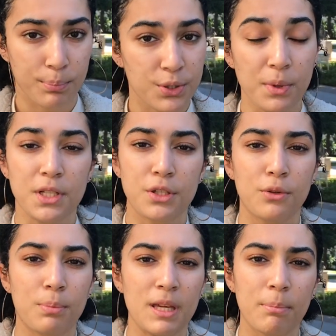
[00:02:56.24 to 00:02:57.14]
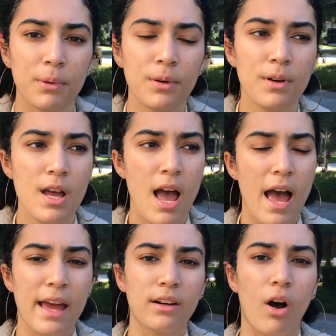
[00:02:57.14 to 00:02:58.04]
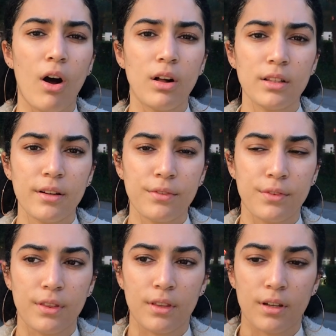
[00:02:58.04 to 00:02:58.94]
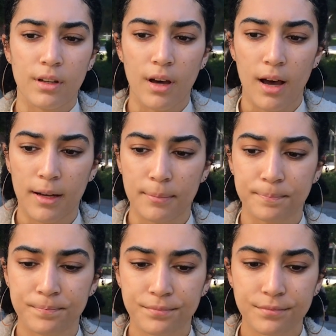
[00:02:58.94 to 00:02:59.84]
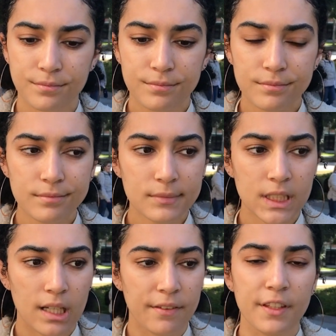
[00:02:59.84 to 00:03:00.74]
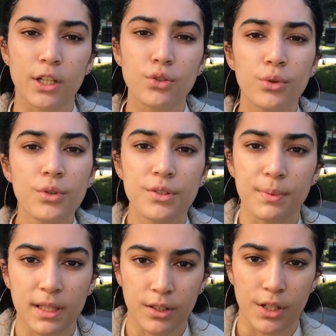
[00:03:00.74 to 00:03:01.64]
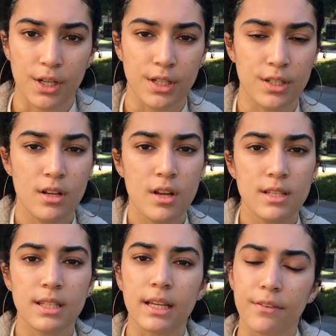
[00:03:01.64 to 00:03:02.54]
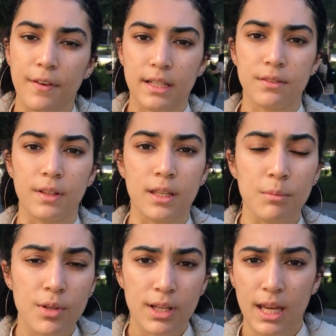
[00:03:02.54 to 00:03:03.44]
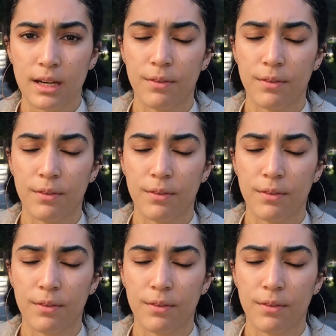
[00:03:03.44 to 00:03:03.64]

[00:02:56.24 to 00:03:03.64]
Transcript: between two people. And all of the, I feel like, tools we learn to effectively communicate,